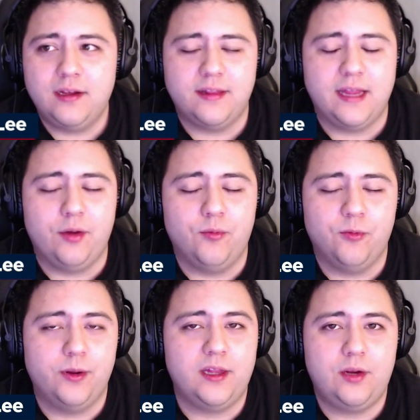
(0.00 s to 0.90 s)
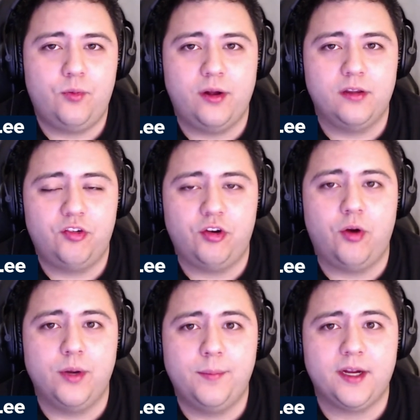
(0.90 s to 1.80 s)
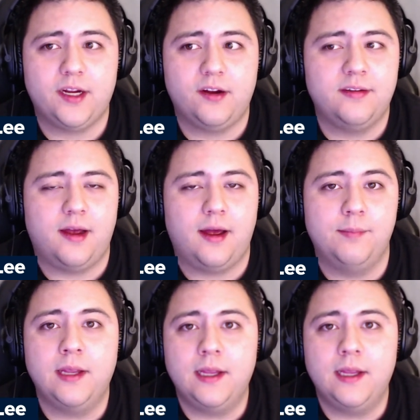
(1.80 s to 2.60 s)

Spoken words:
They really want to show Winnipeg a good time.